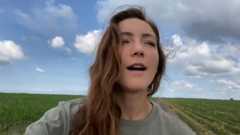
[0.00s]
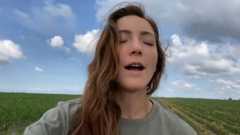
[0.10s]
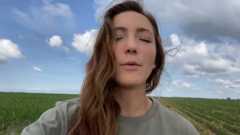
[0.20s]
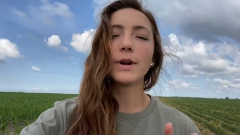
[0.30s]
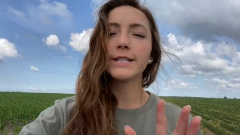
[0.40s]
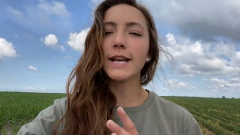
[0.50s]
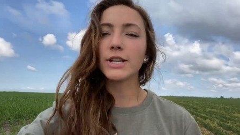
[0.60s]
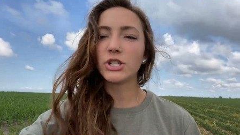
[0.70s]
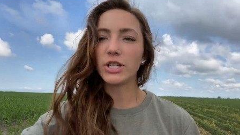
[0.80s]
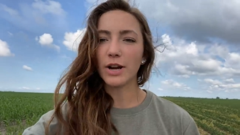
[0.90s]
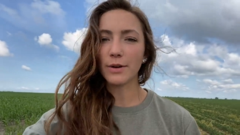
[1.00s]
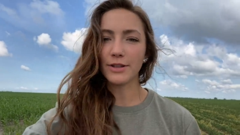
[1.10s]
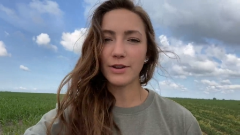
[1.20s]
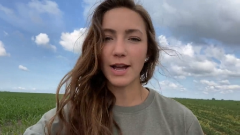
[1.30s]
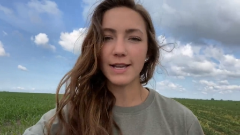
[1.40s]
I wish I could share with
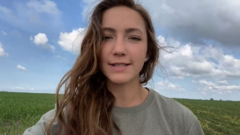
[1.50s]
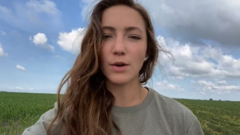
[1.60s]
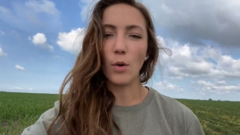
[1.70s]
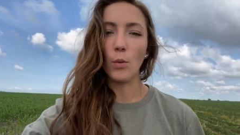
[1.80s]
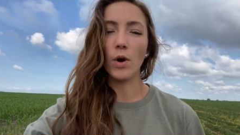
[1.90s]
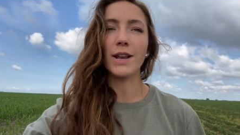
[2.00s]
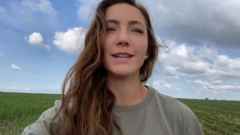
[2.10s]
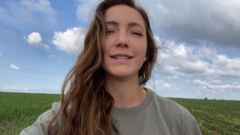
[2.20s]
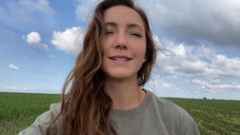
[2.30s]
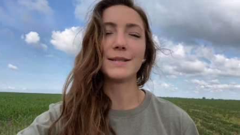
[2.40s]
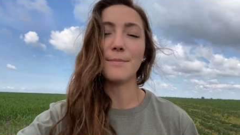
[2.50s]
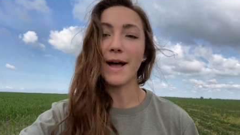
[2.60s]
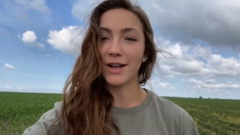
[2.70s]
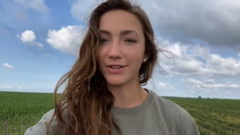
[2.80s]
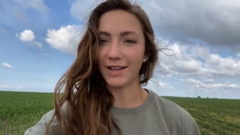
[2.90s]
you guys what it
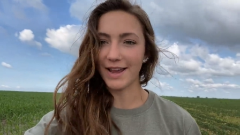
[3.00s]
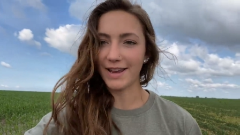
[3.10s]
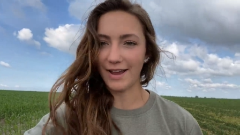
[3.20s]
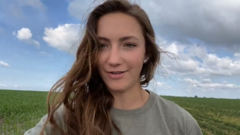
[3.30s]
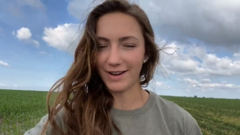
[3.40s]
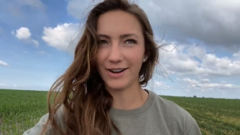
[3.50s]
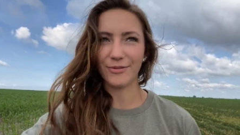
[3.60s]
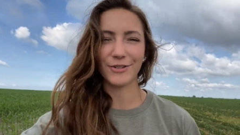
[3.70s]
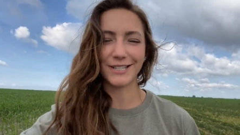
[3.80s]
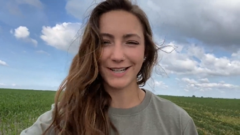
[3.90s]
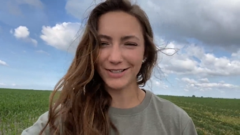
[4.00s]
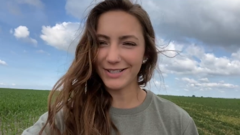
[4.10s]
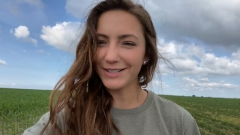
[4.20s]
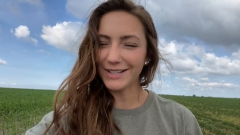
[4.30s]
smelled like out here, which I know sounds